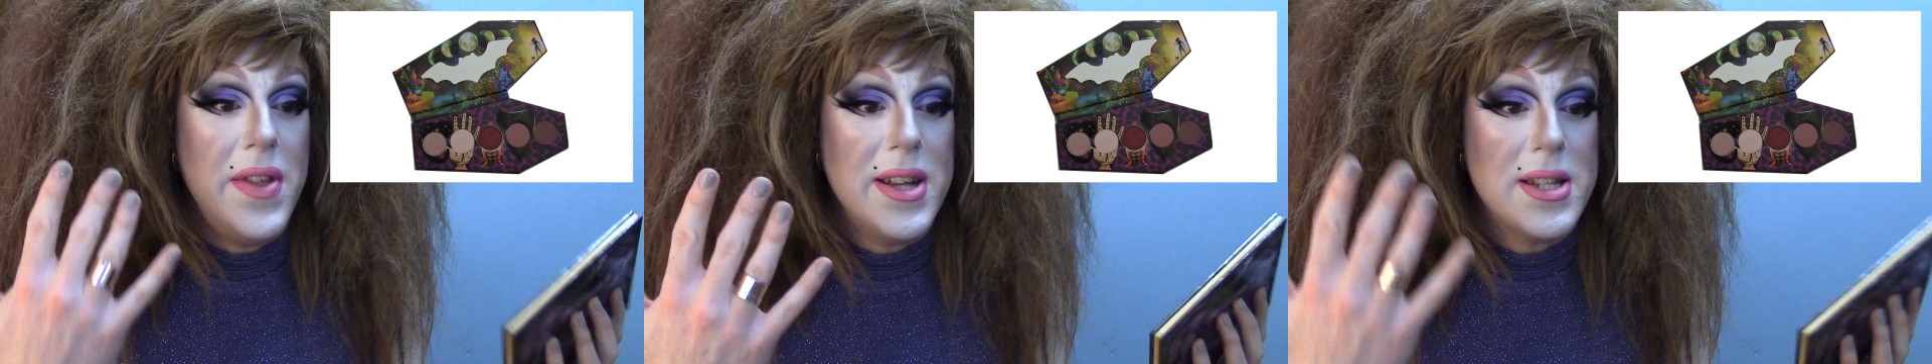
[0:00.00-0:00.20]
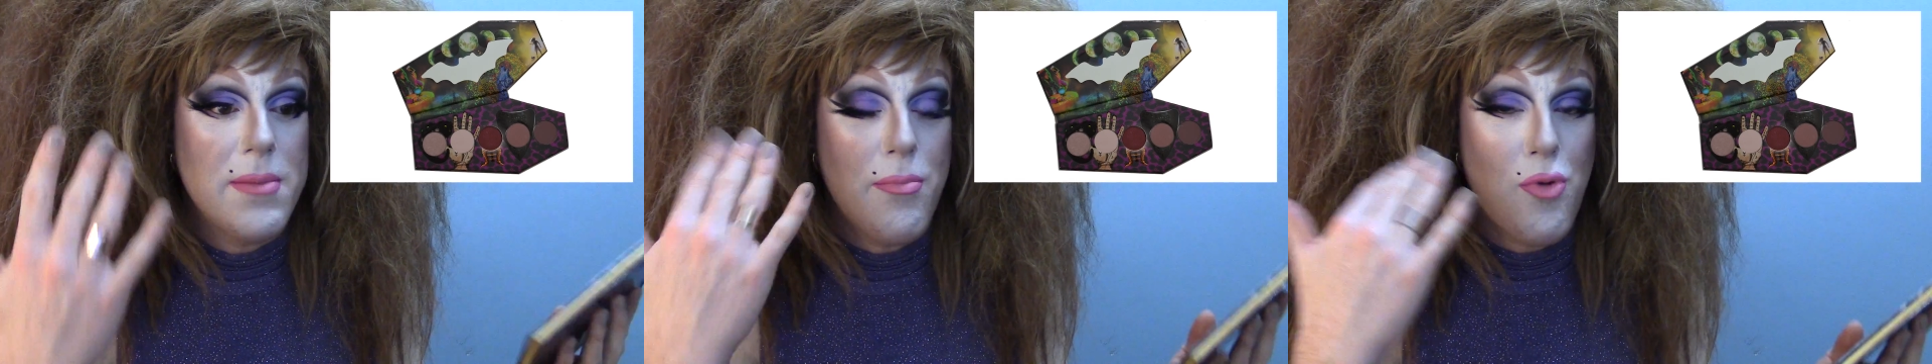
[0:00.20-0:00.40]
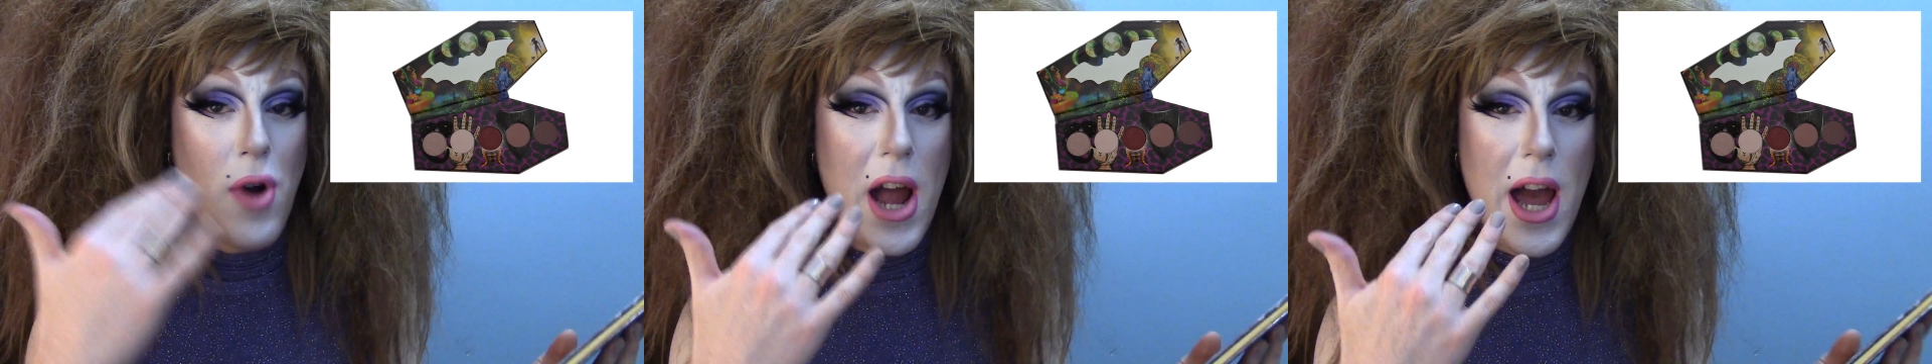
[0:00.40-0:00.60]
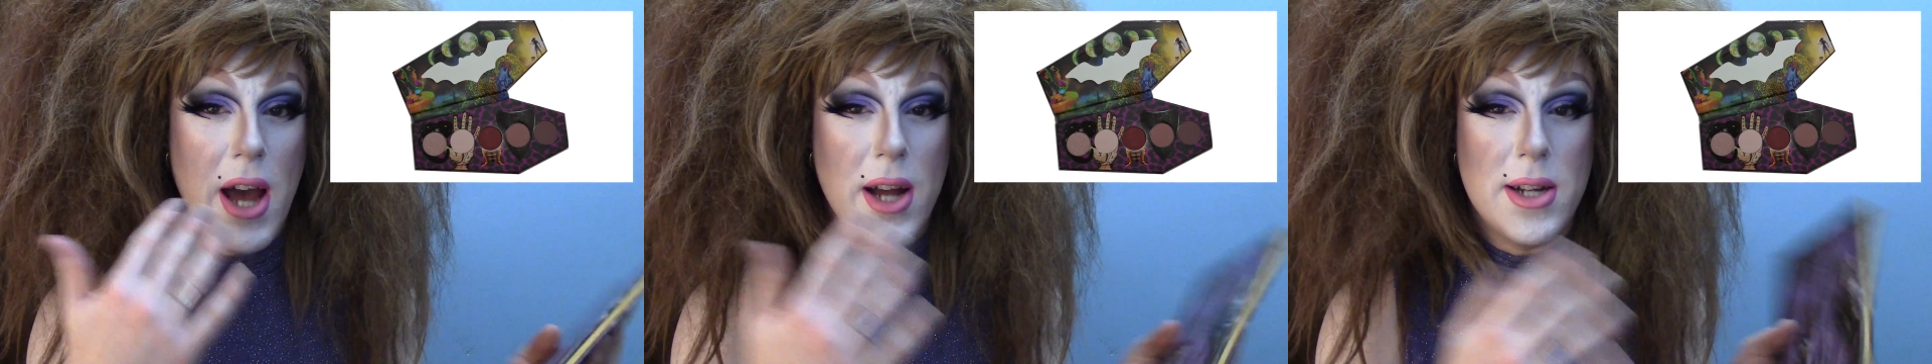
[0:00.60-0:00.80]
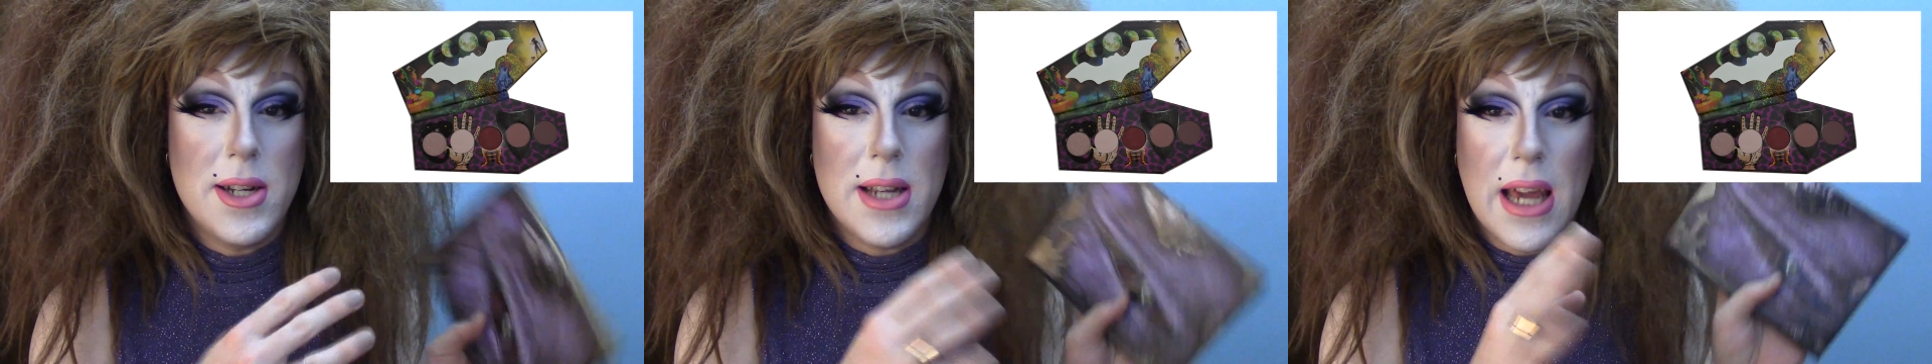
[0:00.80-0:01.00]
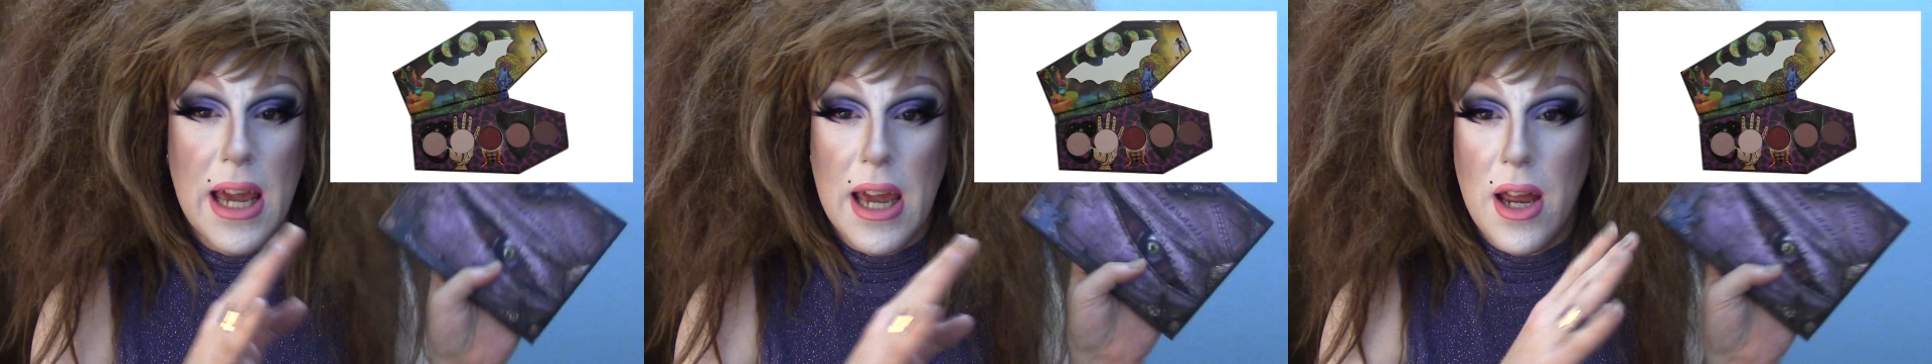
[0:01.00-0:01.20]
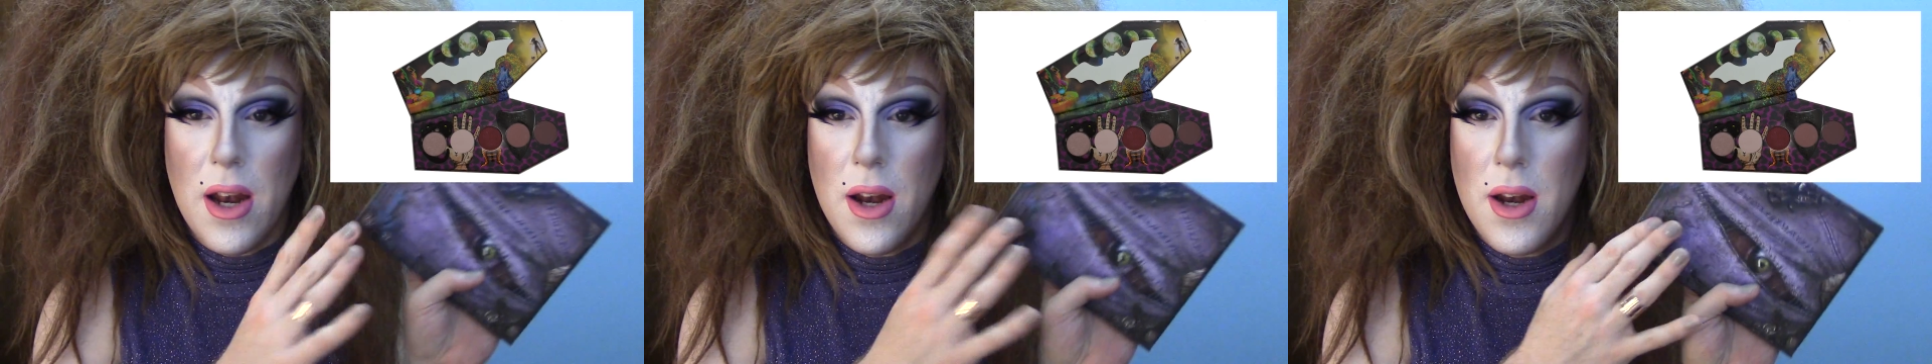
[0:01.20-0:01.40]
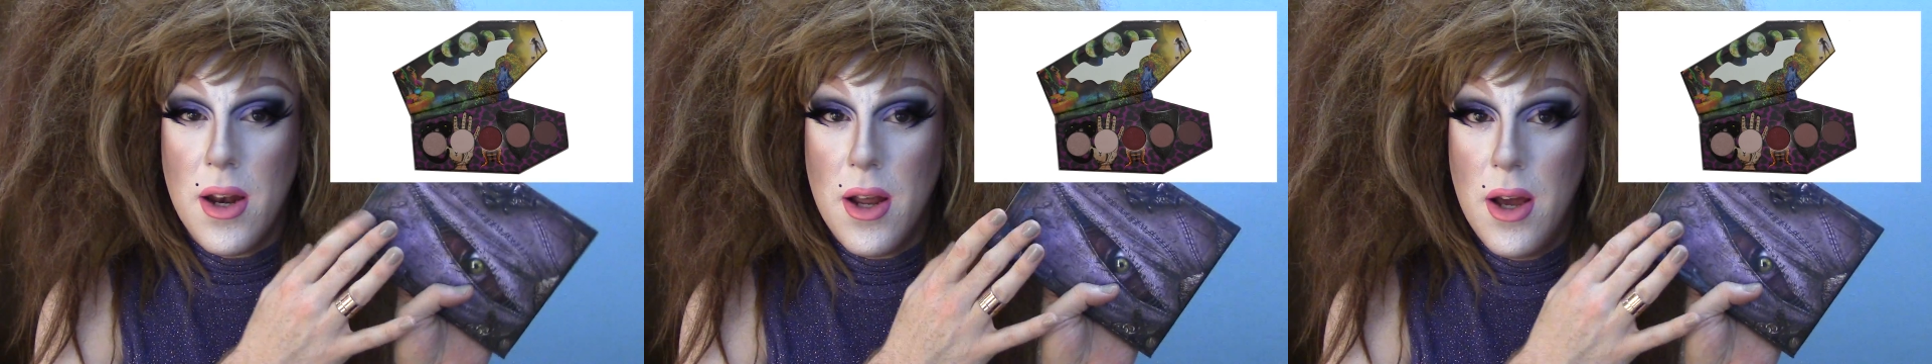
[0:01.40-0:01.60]
this brand
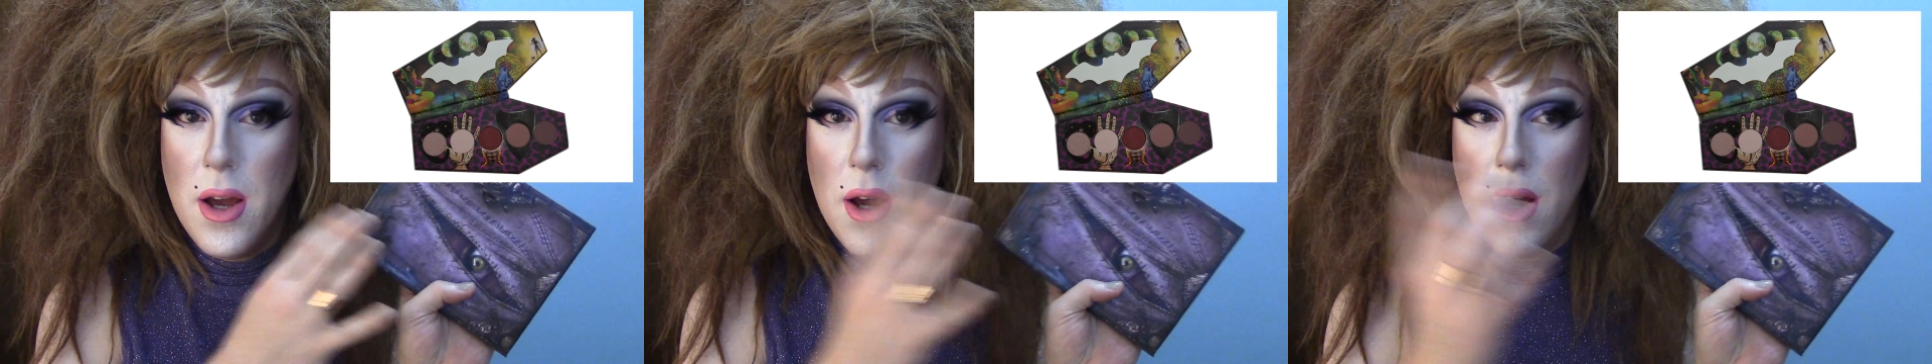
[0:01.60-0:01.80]
in